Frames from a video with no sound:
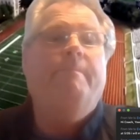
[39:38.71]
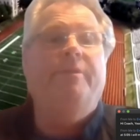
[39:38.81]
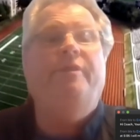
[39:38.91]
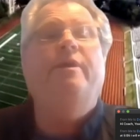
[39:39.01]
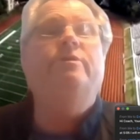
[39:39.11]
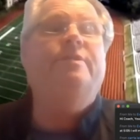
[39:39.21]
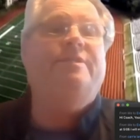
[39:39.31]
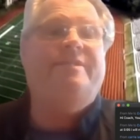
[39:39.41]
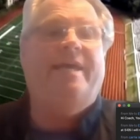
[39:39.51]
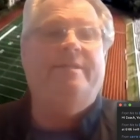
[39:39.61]
But there's a
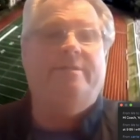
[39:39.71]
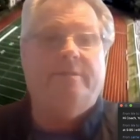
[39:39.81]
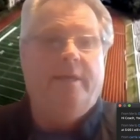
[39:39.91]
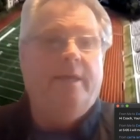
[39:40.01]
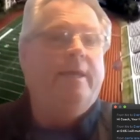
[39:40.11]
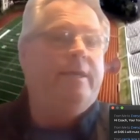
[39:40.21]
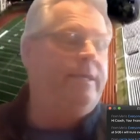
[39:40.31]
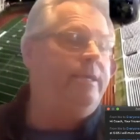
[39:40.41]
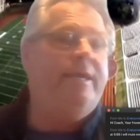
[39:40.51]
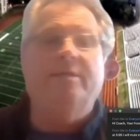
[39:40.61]
sense,
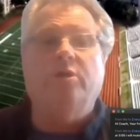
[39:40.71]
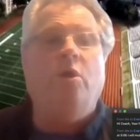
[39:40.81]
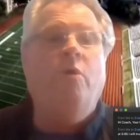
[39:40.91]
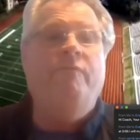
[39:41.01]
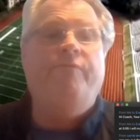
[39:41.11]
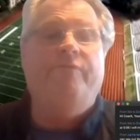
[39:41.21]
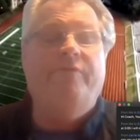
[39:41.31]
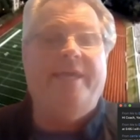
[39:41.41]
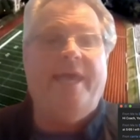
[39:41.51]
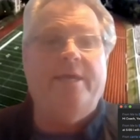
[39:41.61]
kids are home for
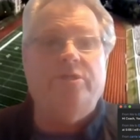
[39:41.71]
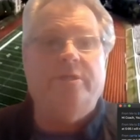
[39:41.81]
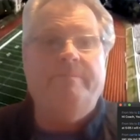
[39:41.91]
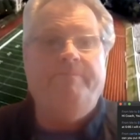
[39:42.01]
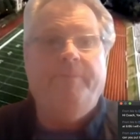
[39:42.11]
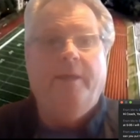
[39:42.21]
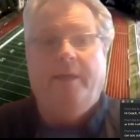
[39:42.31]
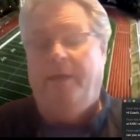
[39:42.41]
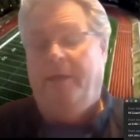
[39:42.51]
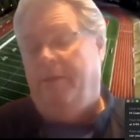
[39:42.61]
vacation.
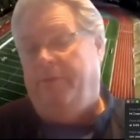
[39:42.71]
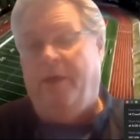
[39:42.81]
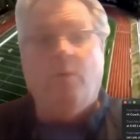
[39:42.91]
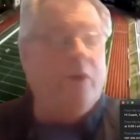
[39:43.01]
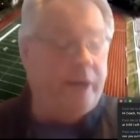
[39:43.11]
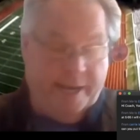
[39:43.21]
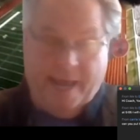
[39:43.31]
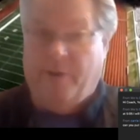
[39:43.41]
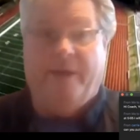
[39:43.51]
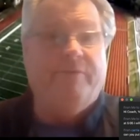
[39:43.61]
They're working
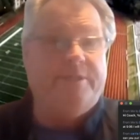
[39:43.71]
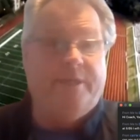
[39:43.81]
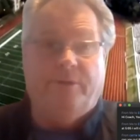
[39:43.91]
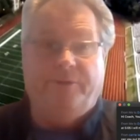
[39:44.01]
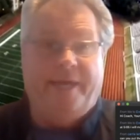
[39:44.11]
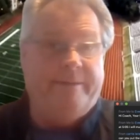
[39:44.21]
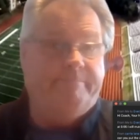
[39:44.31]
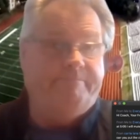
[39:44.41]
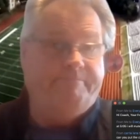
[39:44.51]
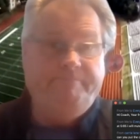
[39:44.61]
out every single
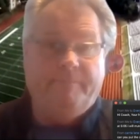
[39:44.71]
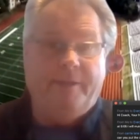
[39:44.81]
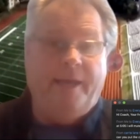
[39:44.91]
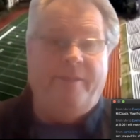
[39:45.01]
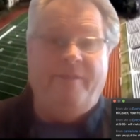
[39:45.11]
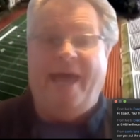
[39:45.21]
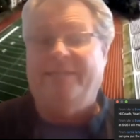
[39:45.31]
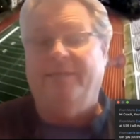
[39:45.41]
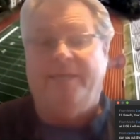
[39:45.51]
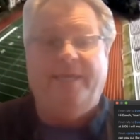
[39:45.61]
day. And
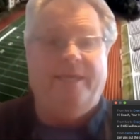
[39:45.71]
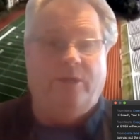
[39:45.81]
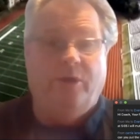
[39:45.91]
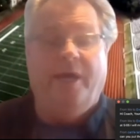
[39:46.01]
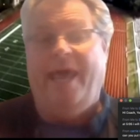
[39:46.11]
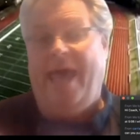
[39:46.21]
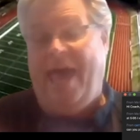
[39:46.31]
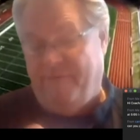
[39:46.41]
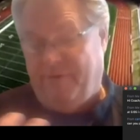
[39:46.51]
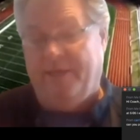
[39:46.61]
that's the key. You got to
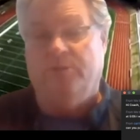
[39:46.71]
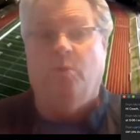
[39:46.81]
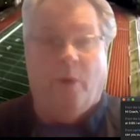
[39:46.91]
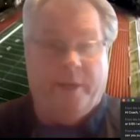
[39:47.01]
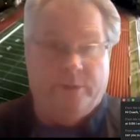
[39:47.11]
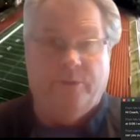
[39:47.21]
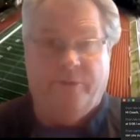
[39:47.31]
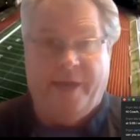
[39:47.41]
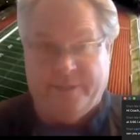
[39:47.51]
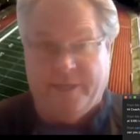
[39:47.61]
have kids who want to
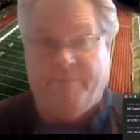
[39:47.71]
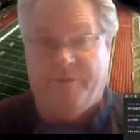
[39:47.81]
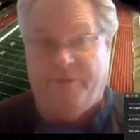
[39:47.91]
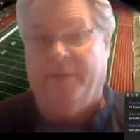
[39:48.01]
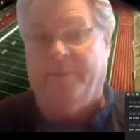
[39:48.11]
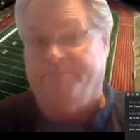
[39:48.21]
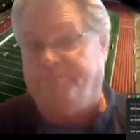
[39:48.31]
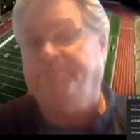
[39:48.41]
do that type of thing.